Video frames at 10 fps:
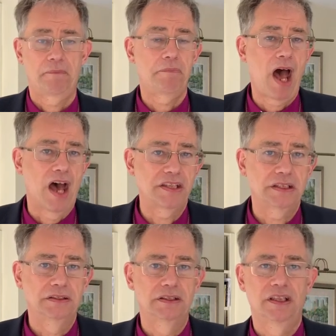
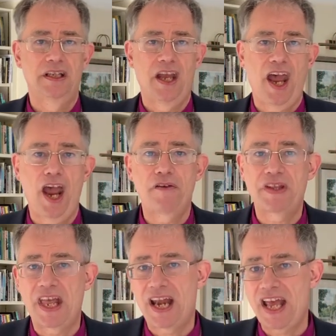But over
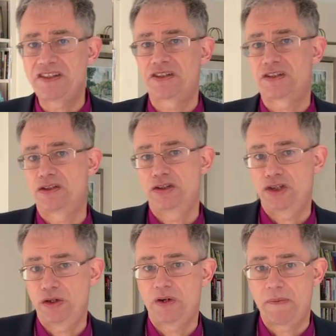the last
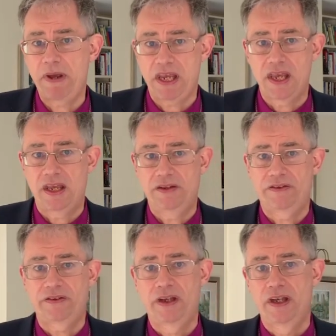2 and a bit
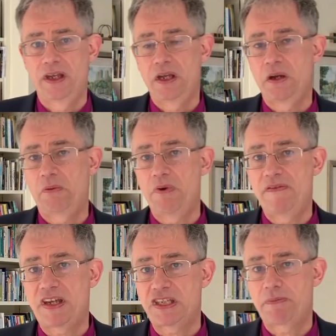years,
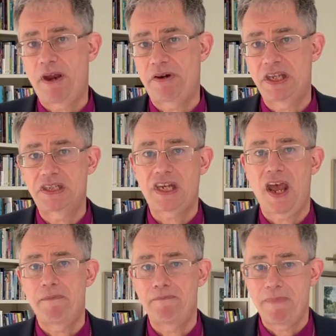we've experienced
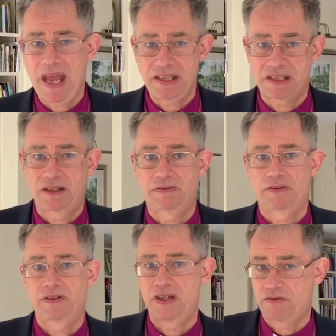a massive
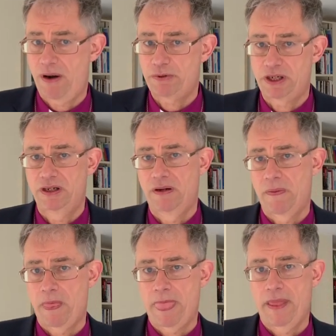disruption,
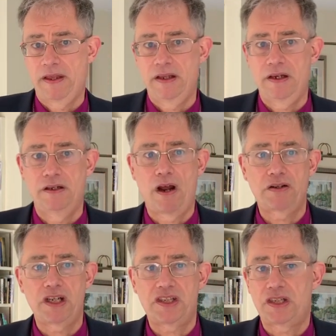
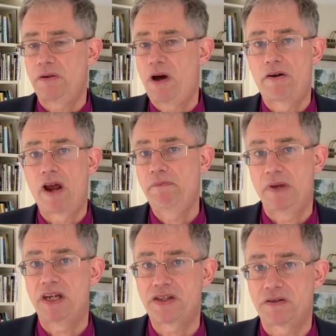not just to our own
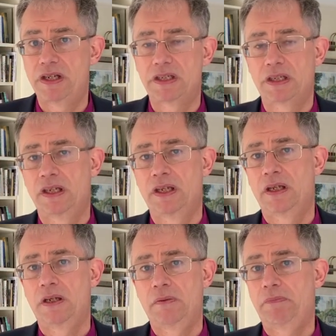ministries,
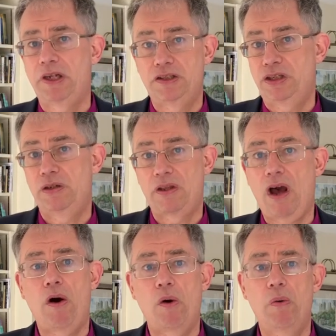but to the
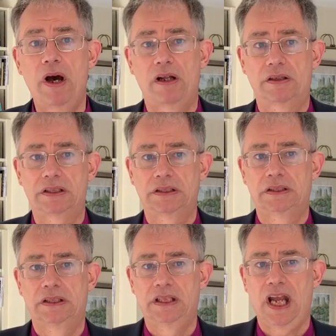whole world
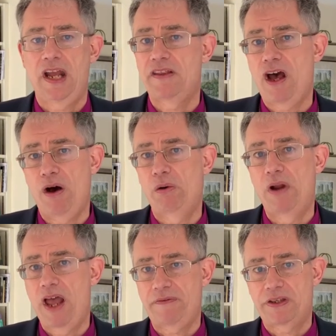and the whole
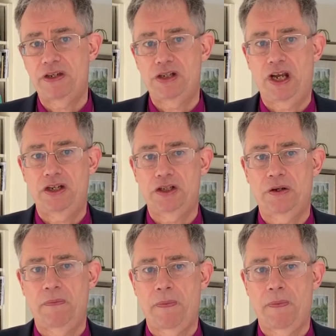life of the church.